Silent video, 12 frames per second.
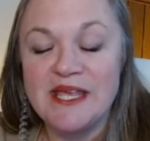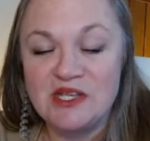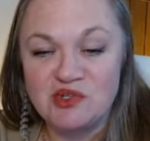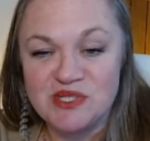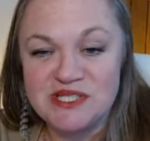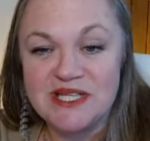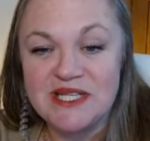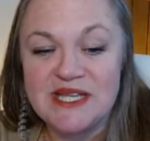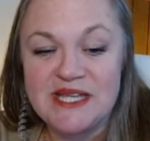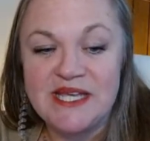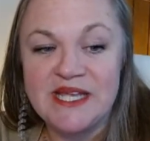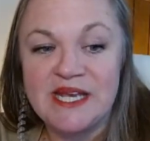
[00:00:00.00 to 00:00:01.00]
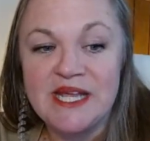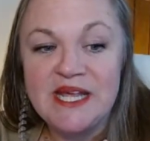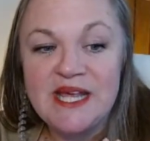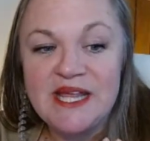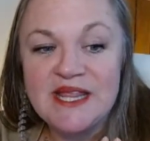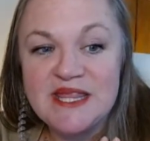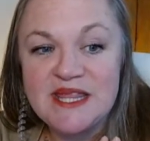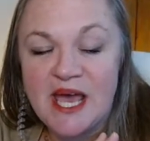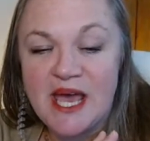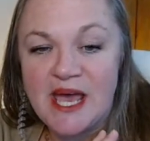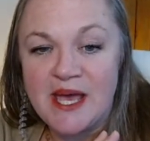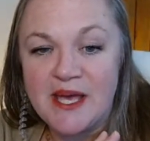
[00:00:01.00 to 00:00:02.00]
interested in
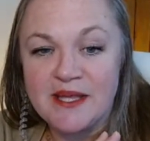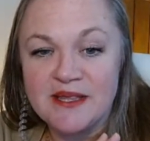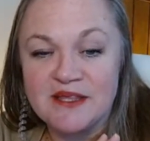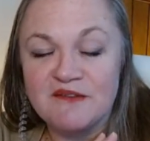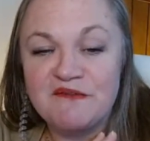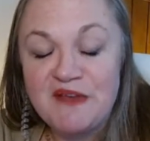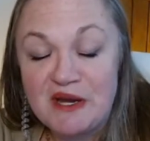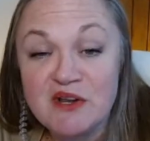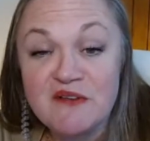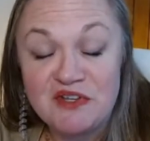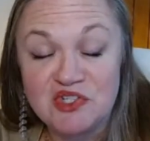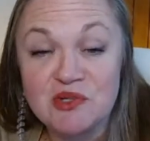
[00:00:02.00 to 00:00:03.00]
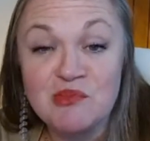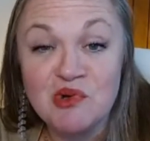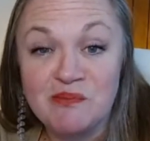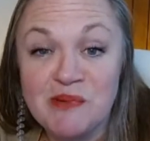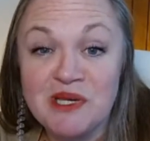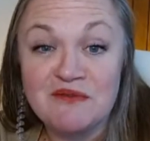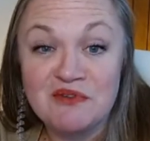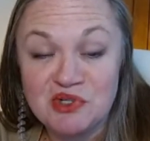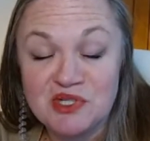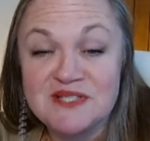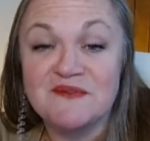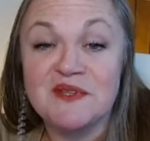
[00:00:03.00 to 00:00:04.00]
the fair and efficient movement of
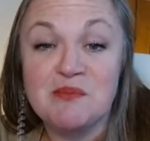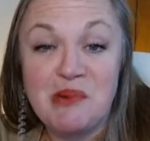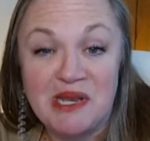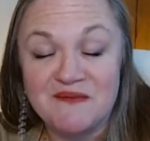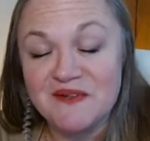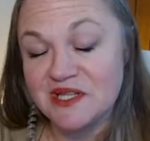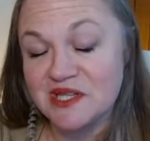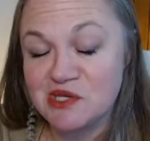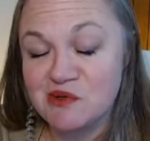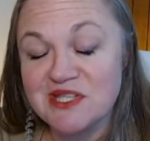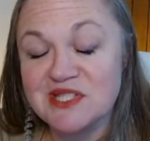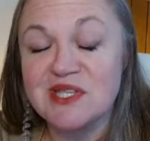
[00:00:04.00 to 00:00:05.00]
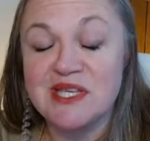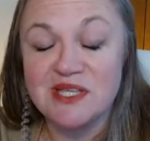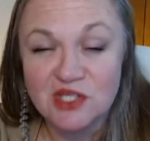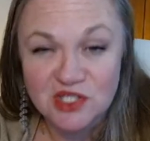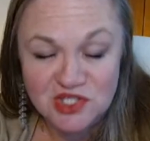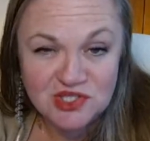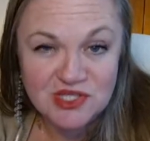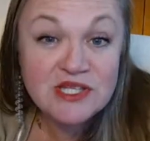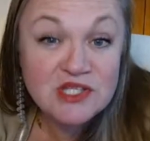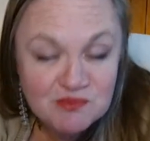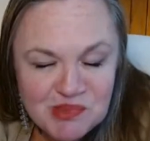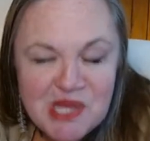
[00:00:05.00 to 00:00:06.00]
goods for the benefit of the U.S.
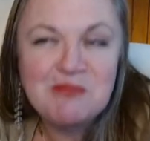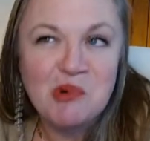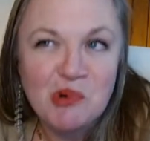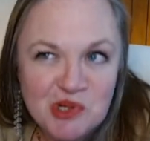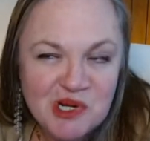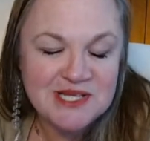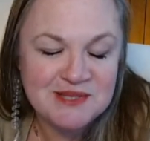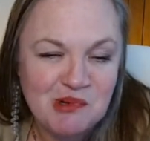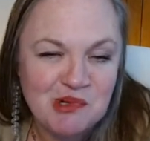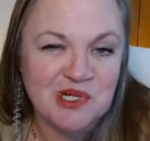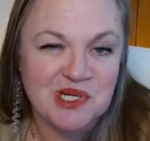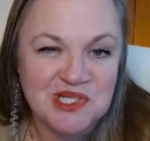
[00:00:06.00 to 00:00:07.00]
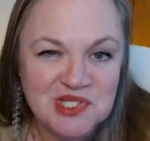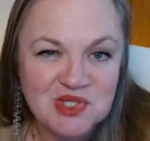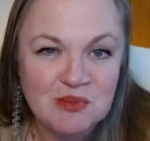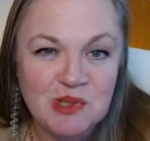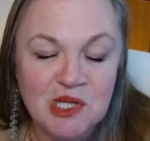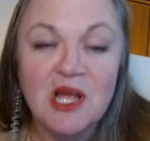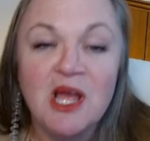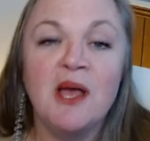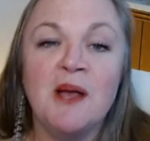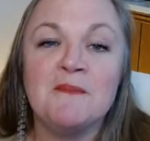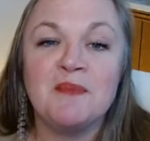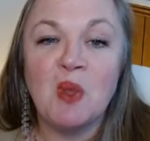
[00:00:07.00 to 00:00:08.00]
Importer, exporter, and consumer,
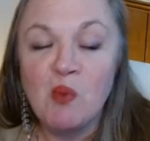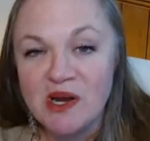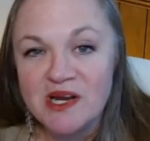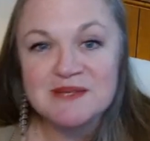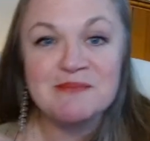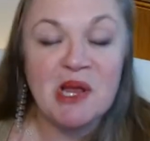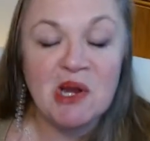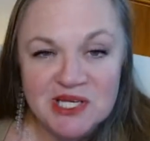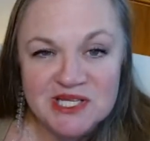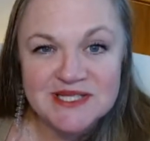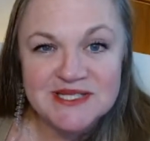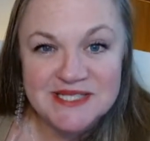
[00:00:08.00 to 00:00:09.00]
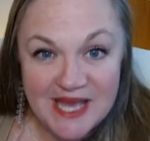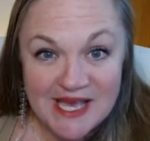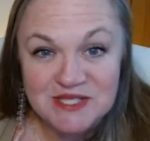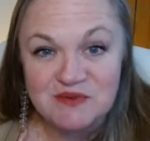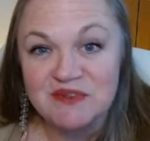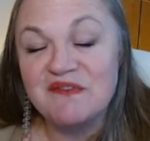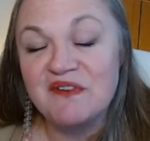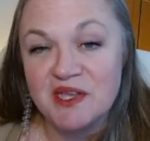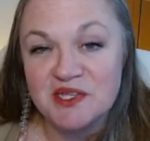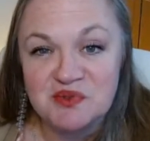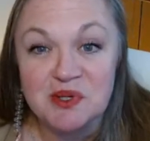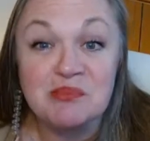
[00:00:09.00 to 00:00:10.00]
whereas MARAD is tasked with
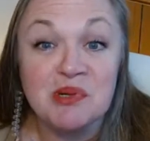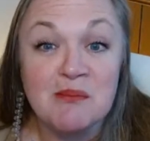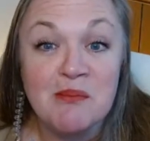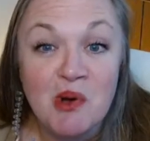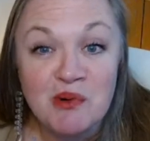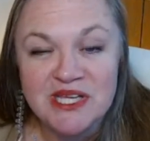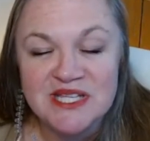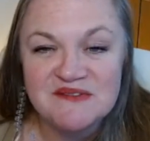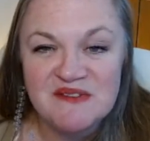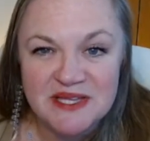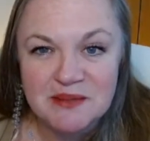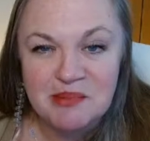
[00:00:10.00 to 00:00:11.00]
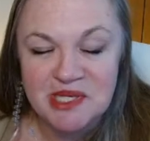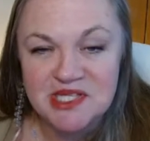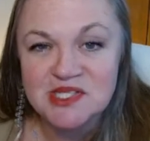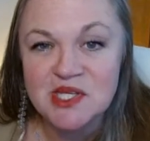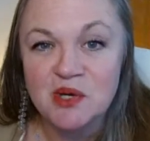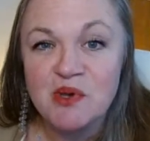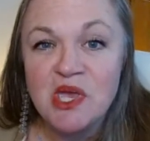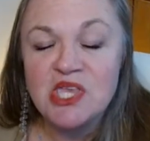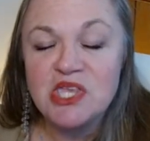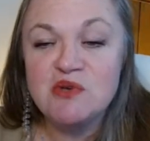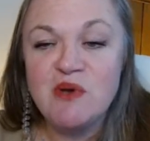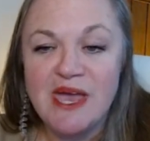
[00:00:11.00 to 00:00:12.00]
fostering, promoting, and developing. So
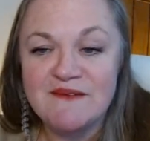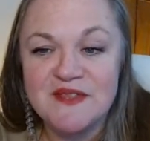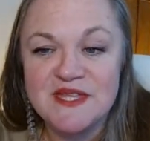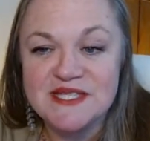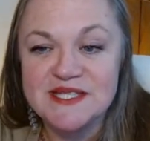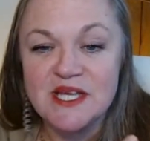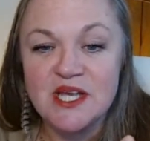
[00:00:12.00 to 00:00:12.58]
you have this